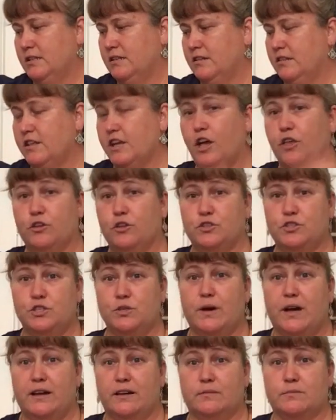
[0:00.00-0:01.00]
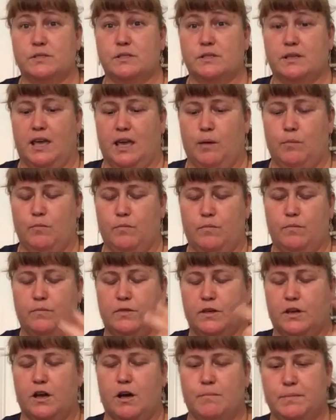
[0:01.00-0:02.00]
The other two items came,
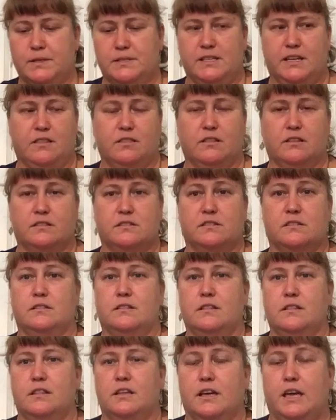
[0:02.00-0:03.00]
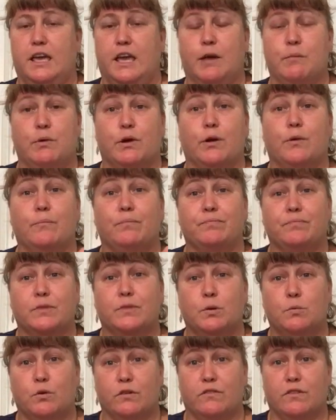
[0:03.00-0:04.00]
the compass and this, the camper
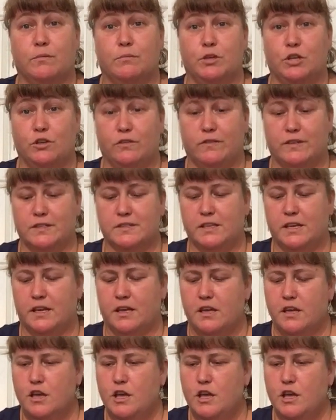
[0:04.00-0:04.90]
were from QVC.